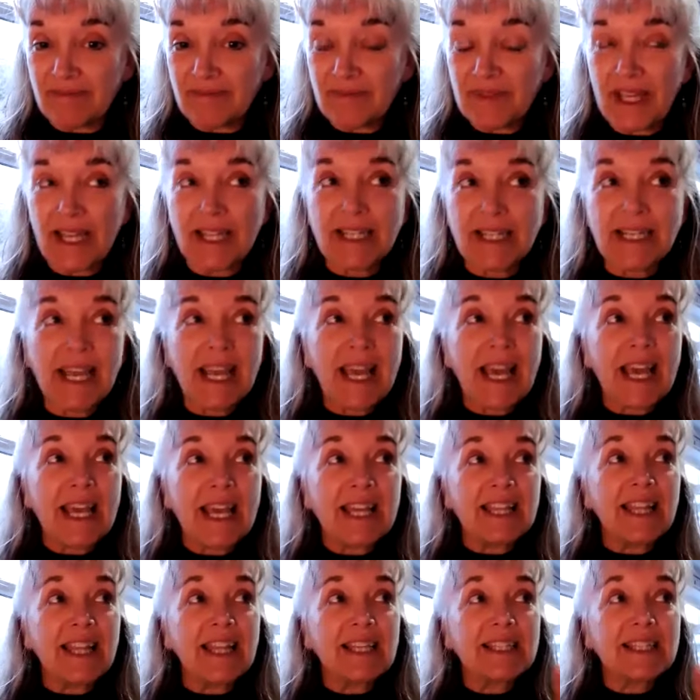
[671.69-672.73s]

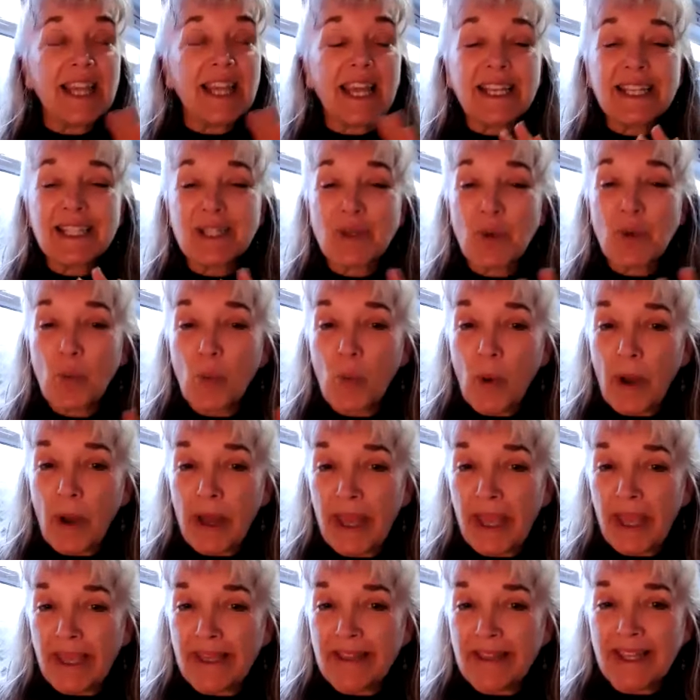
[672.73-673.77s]
that takes
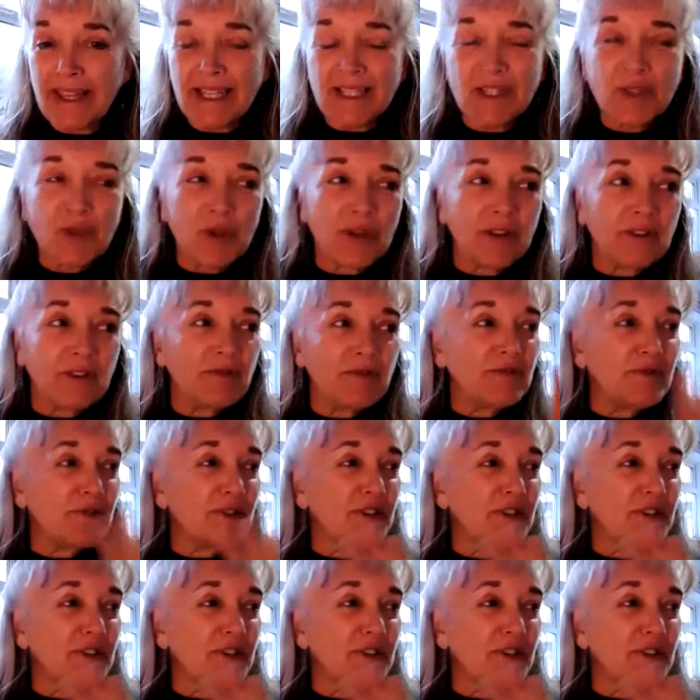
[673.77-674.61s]
away, that sort of,